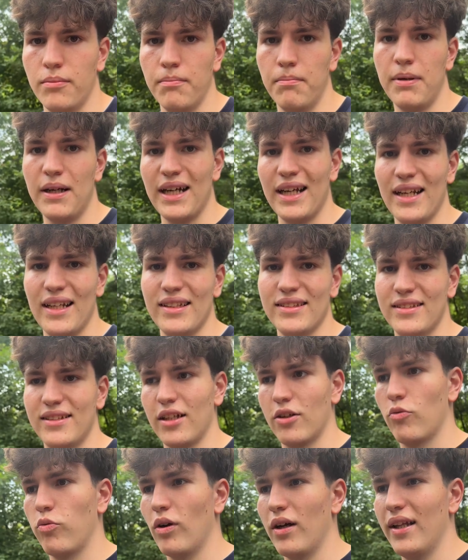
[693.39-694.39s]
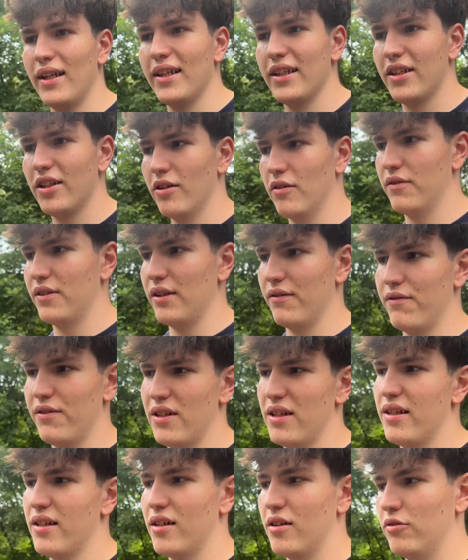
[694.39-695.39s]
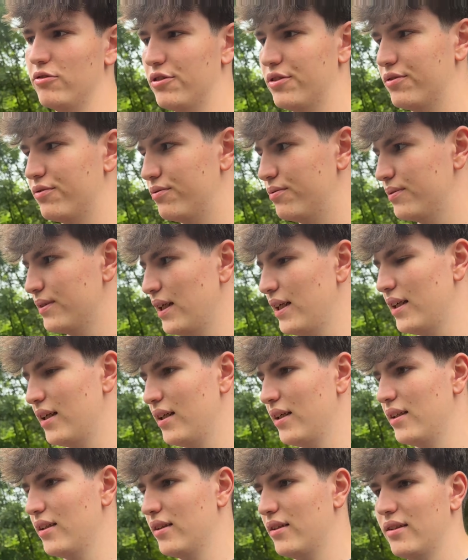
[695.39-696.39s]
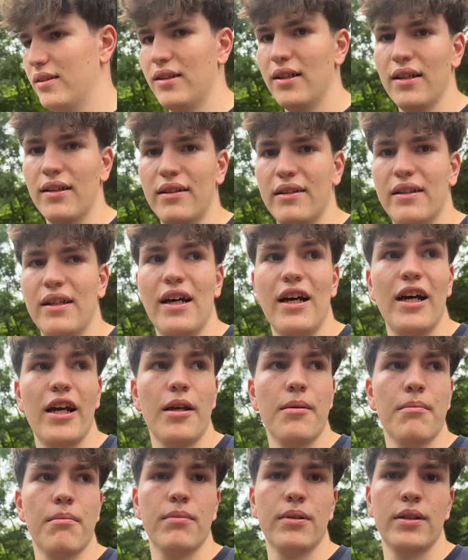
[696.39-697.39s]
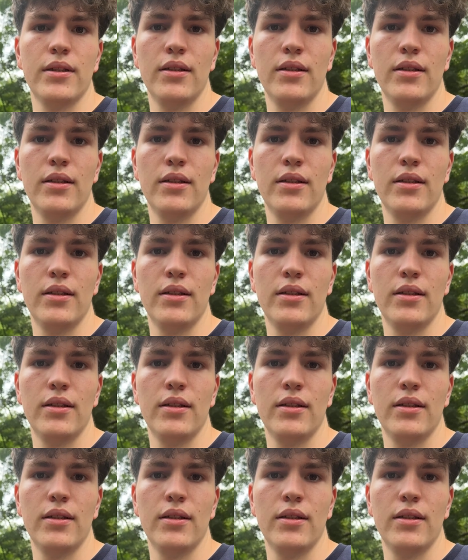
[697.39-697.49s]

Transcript: balance the quality of the videos and the time